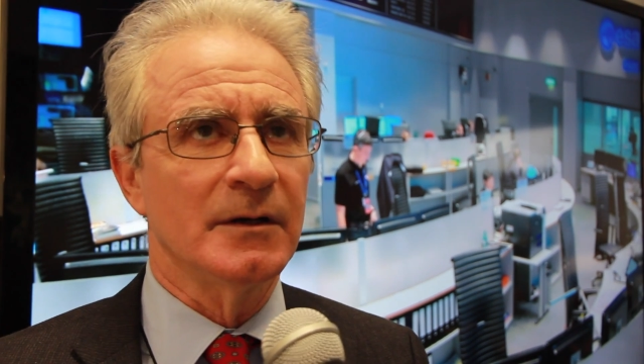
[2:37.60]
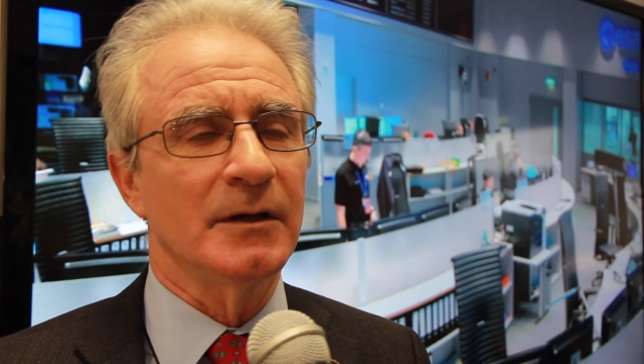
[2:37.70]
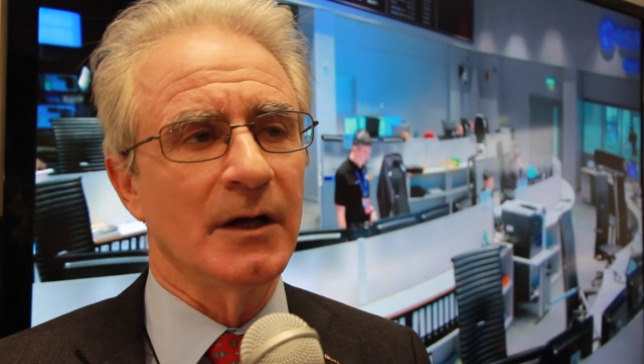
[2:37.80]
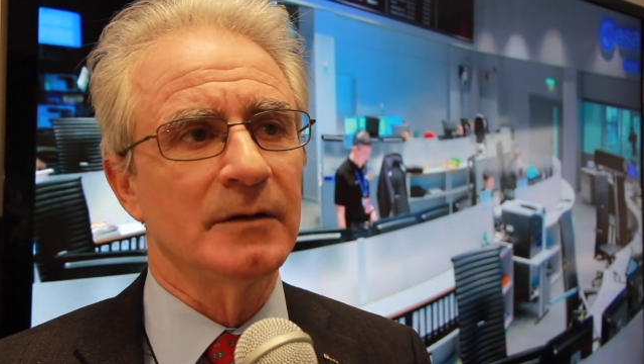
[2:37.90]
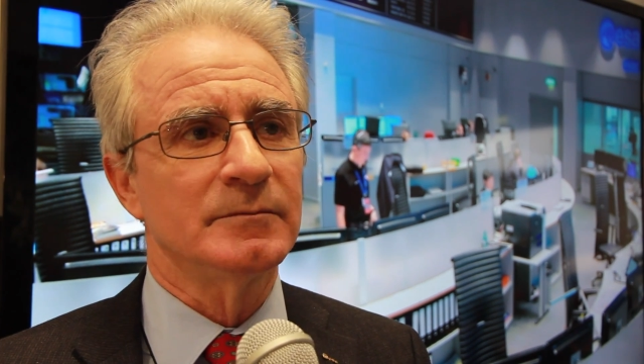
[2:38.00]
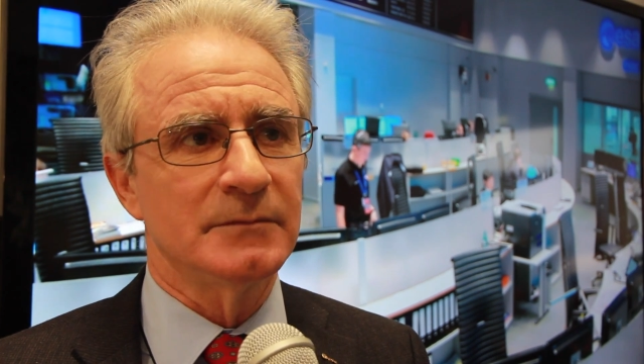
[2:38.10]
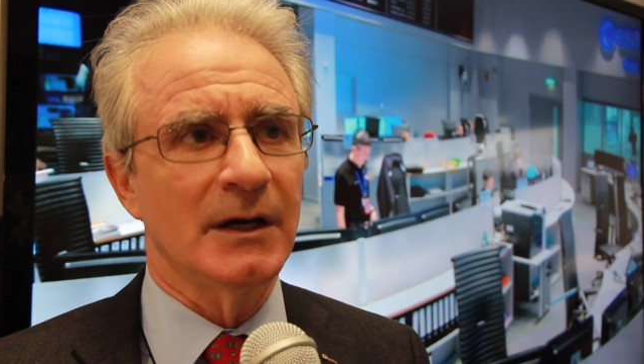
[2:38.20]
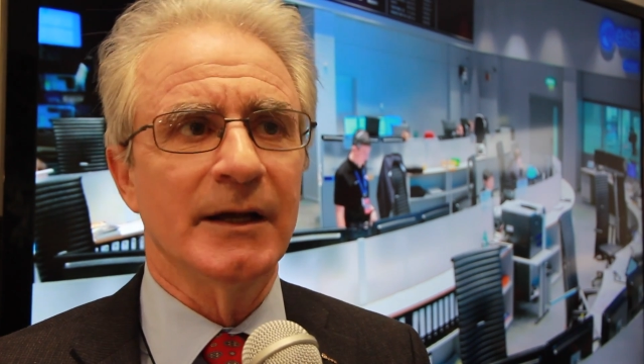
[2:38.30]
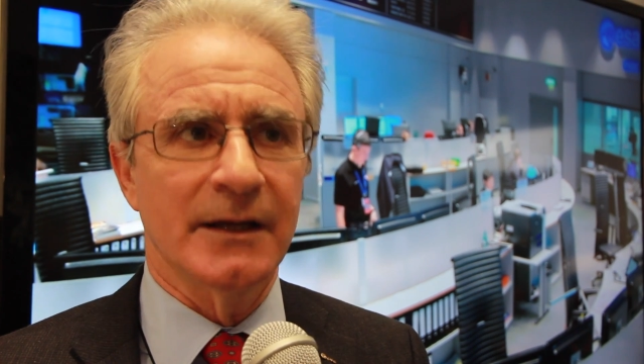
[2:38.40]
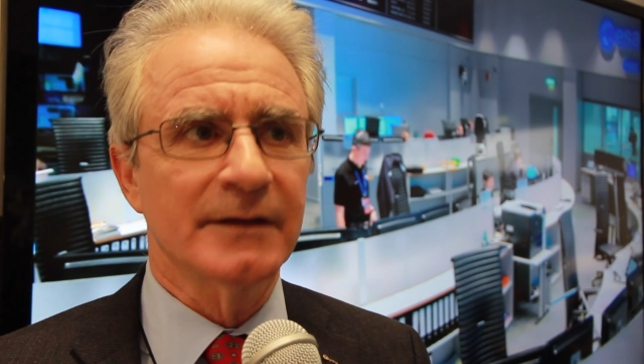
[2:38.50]
yeah,
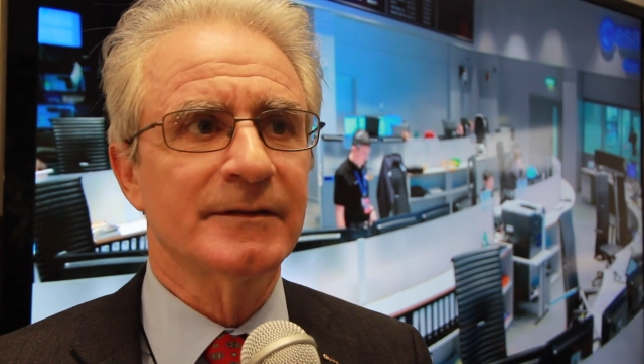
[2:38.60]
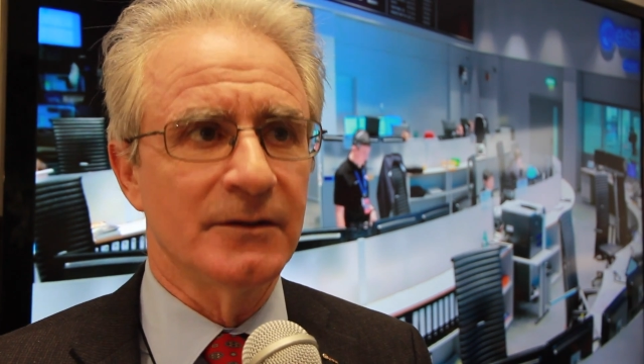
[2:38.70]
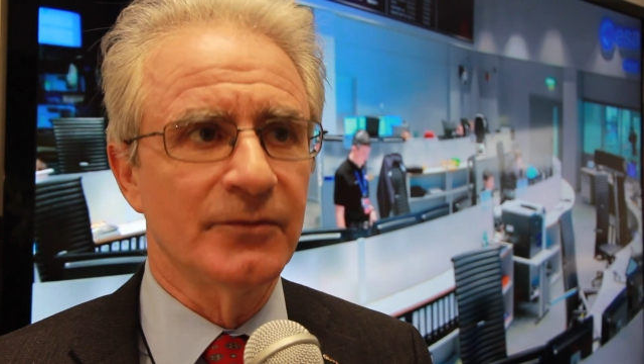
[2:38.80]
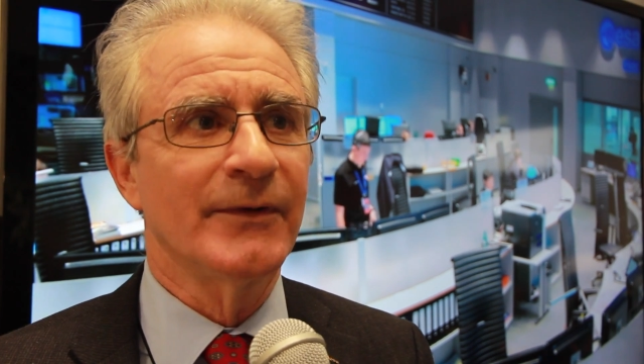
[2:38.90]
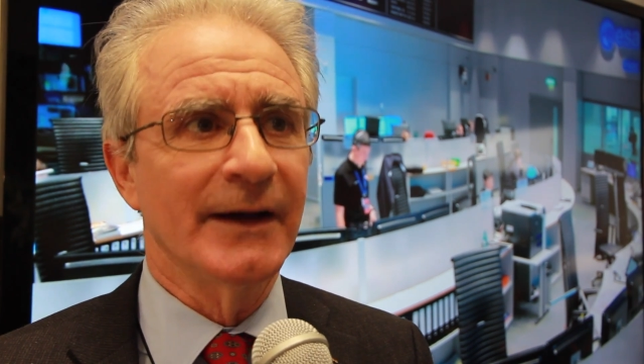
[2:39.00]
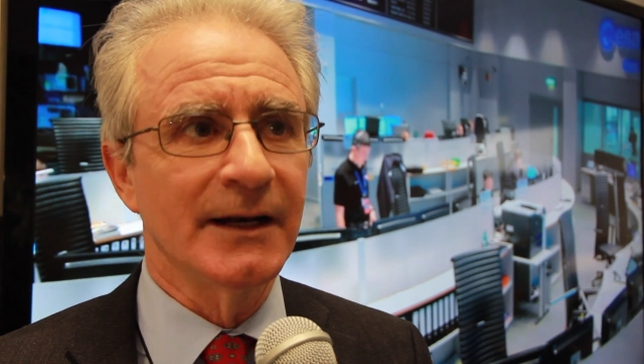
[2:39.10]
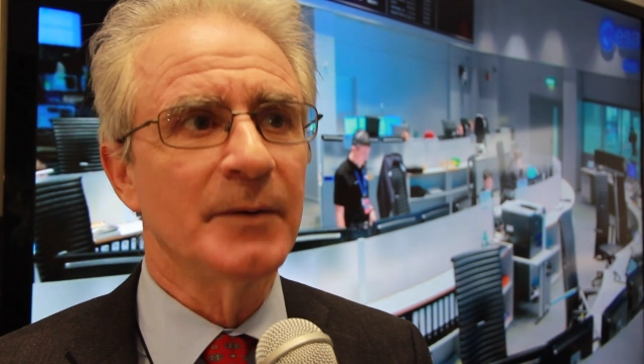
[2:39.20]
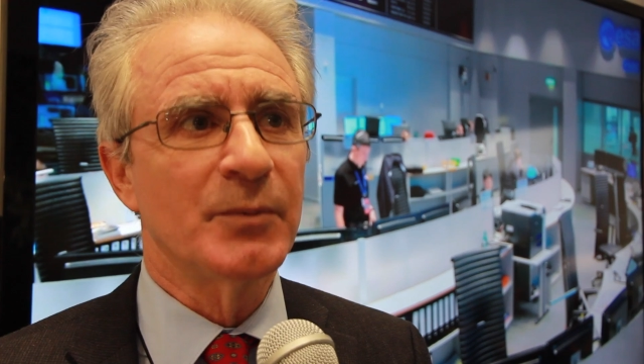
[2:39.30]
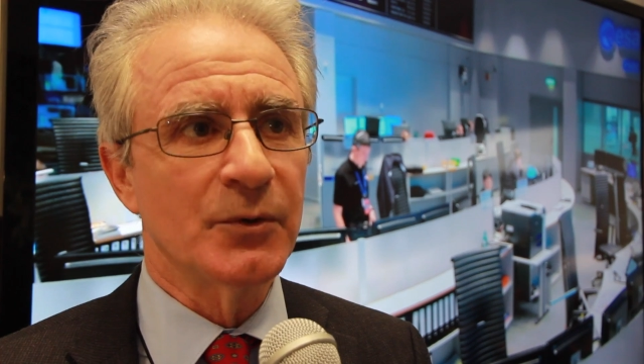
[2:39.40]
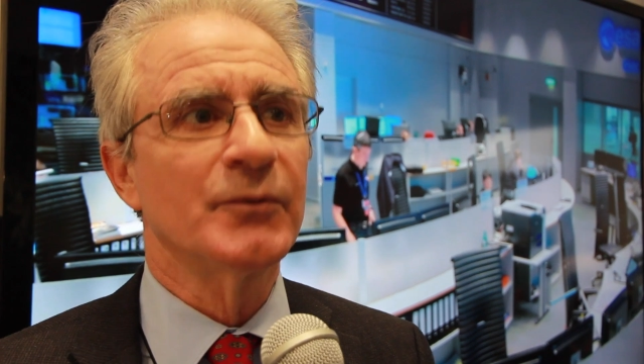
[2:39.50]
I guess the final
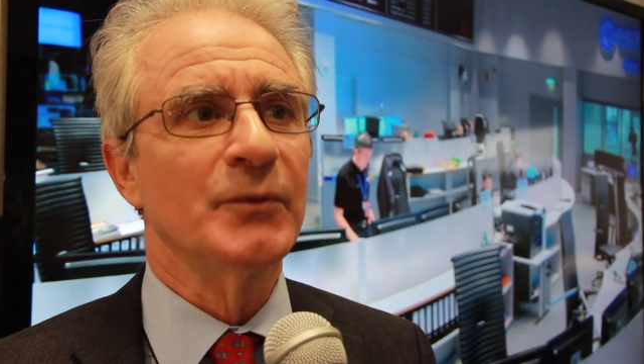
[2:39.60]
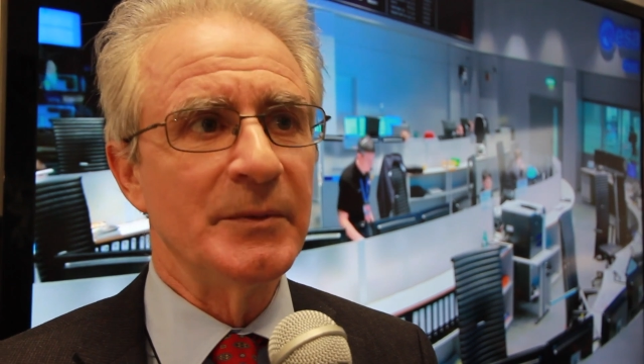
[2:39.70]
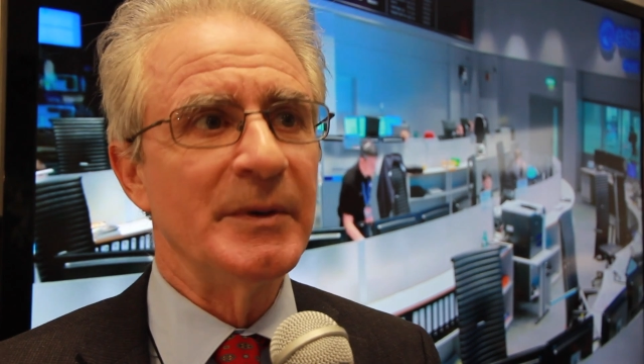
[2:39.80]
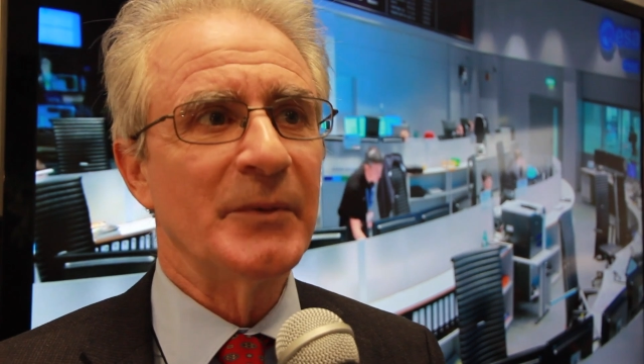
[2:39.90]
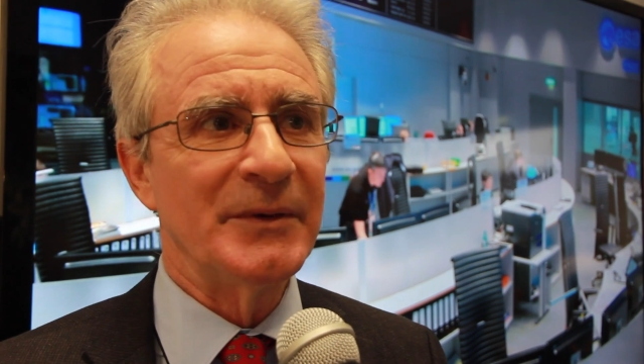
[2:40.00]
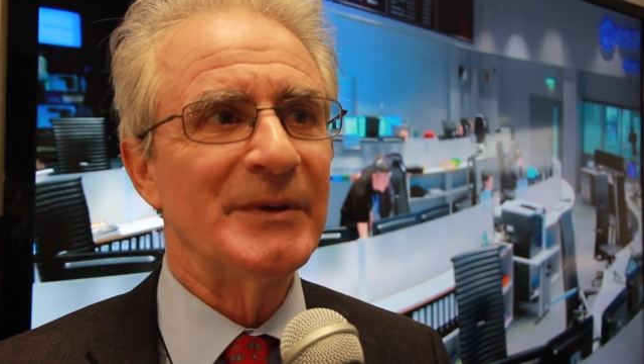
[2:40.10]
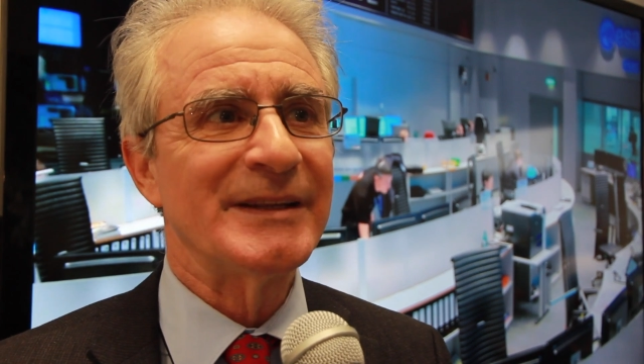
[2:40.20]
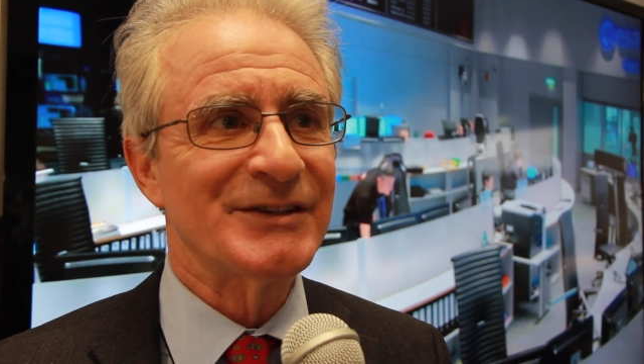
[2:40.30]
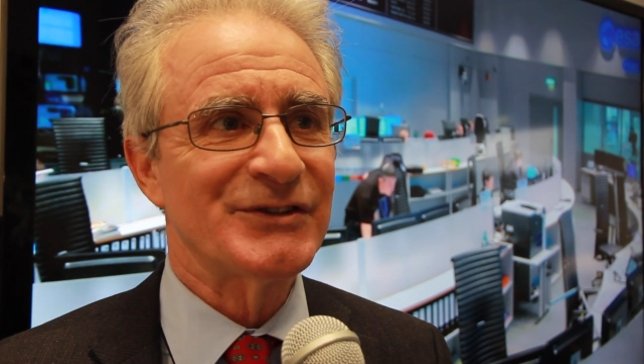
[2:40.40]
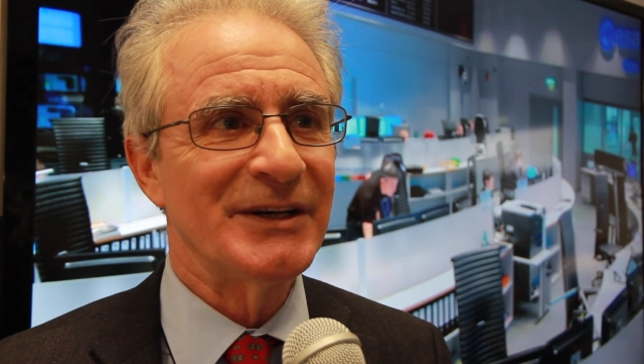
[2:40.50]
proof will be when we
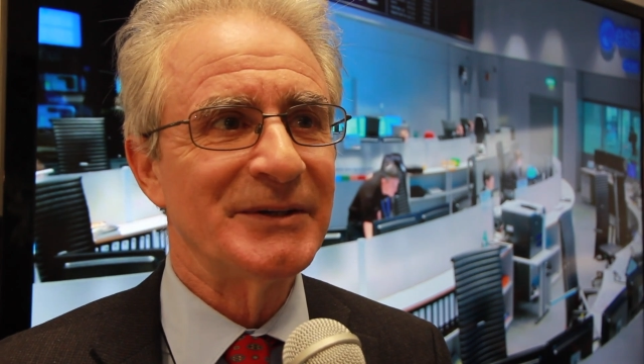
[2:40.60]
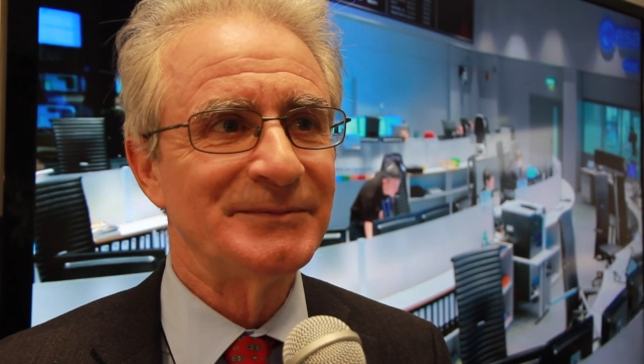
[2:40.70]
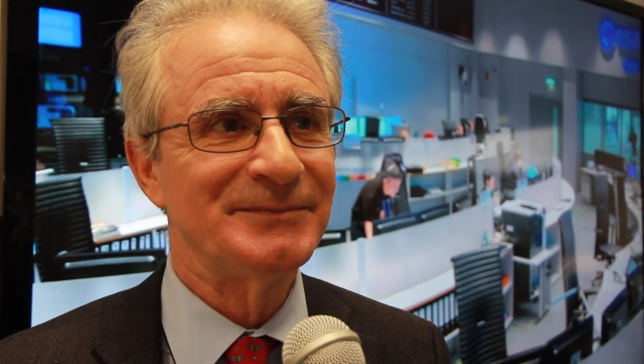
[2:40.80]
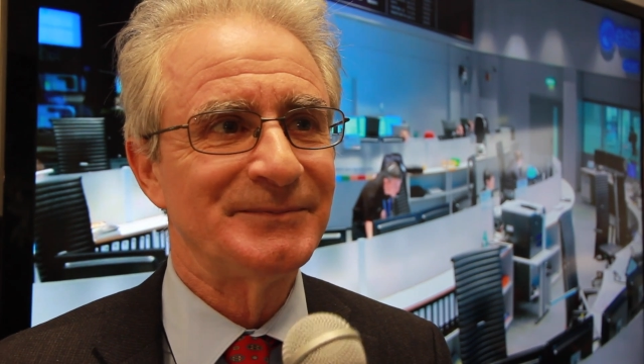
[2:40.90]
touch down.